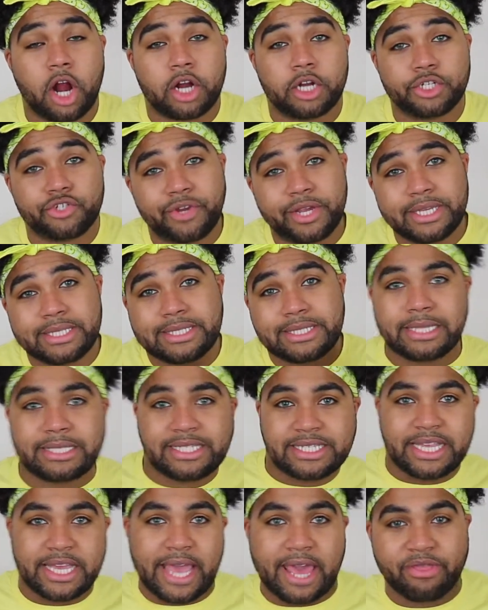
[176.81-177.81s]
our drinks
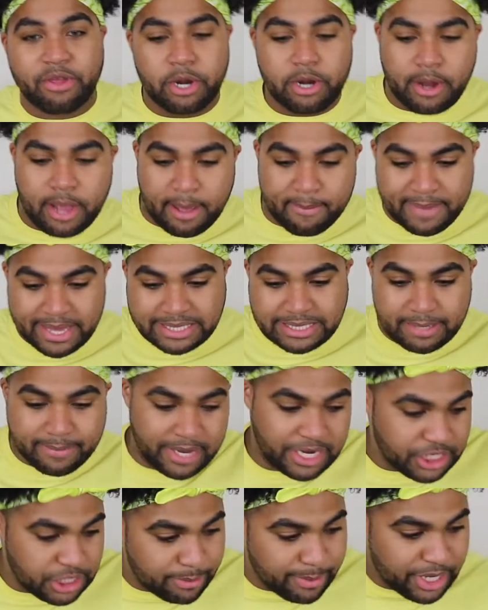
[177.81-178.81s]
together. Mix it.
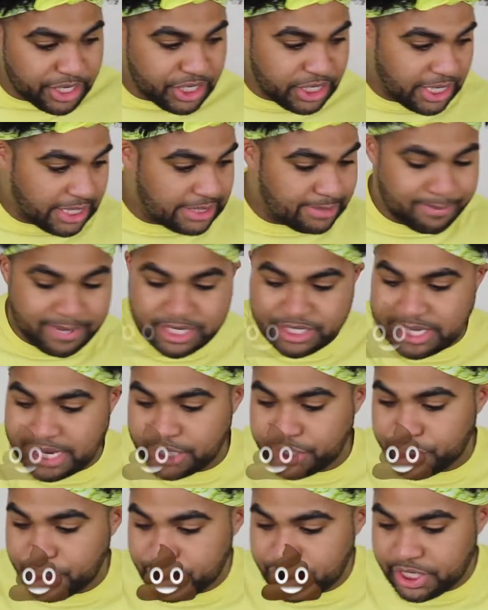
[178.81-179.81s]
Let's mix
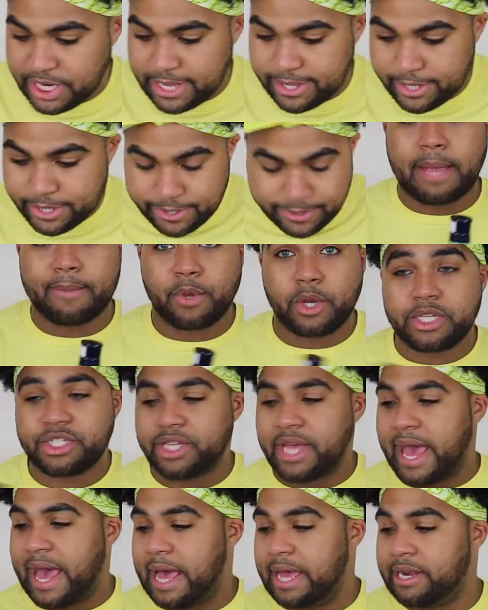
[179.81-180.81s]
that together. I'm going
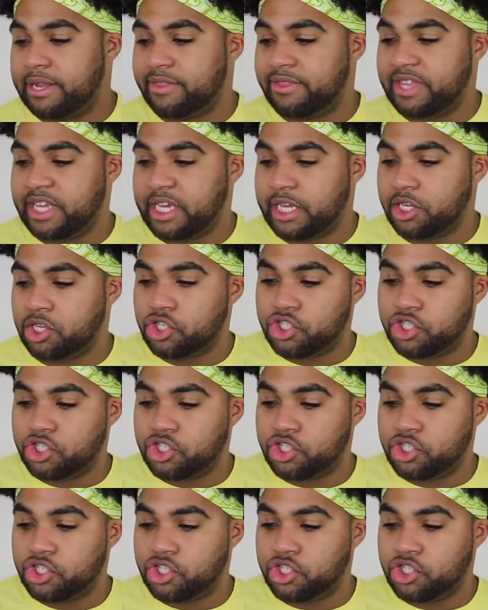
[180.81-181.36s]
to add the